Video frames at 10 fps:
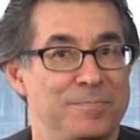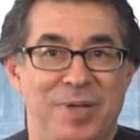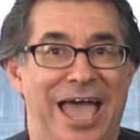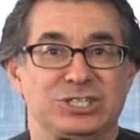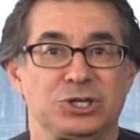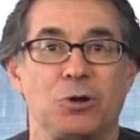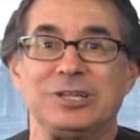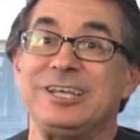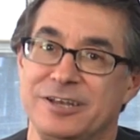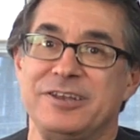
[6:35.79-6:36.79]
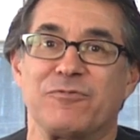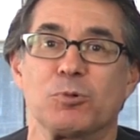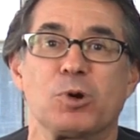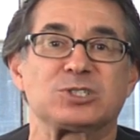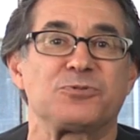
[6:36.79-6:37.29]
Passion only never
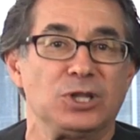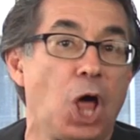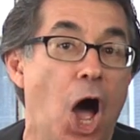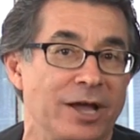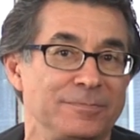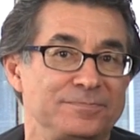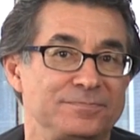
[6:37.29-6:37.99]
works for long.